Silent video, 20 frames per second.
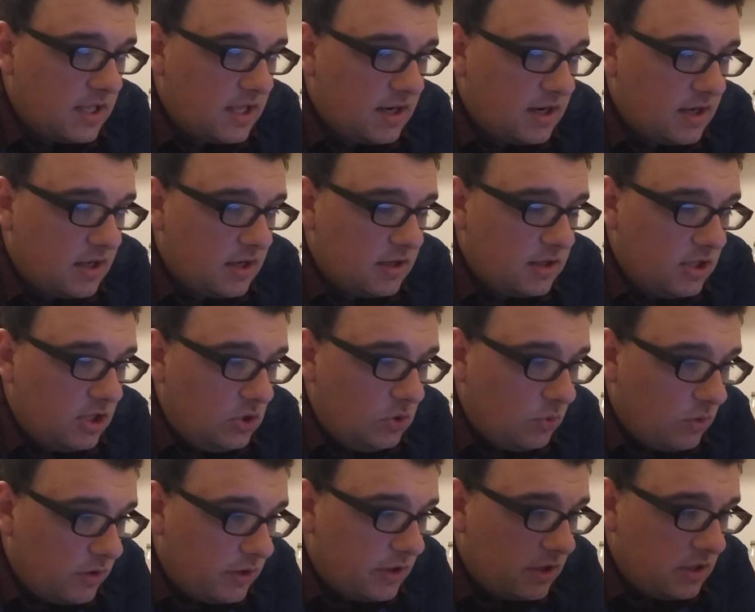you are
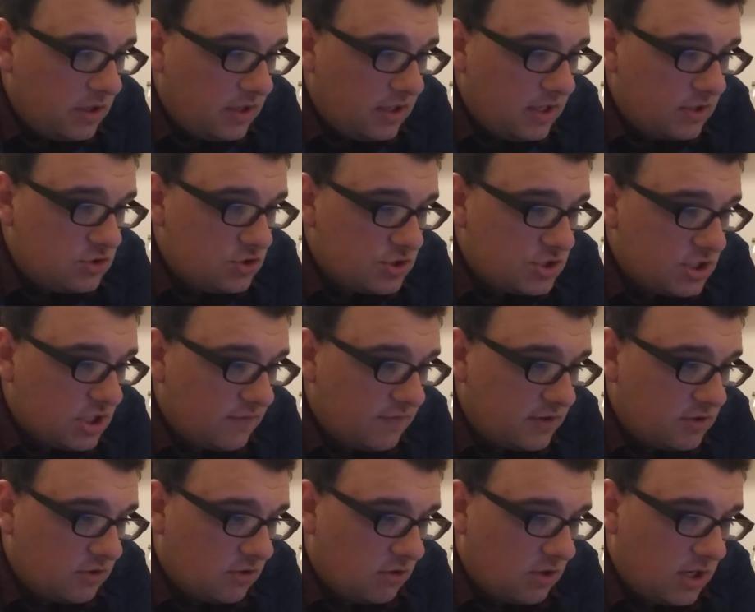going to get yourself into a
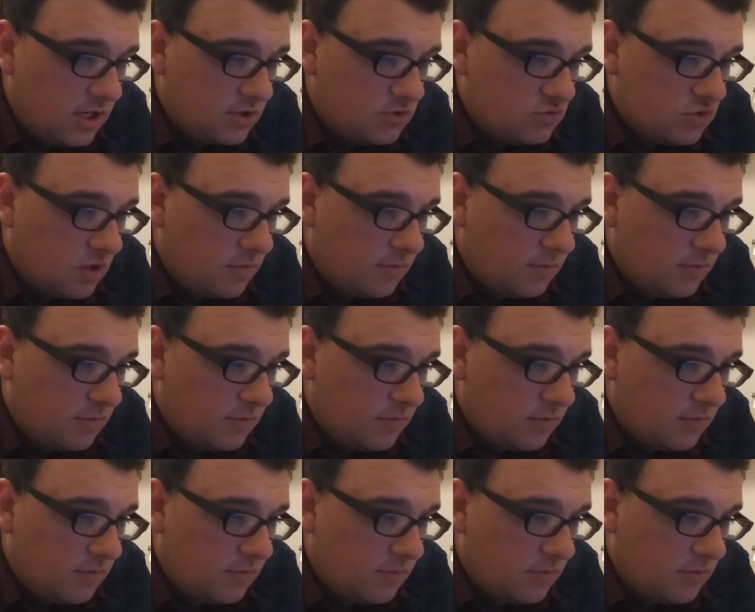lot of trouble.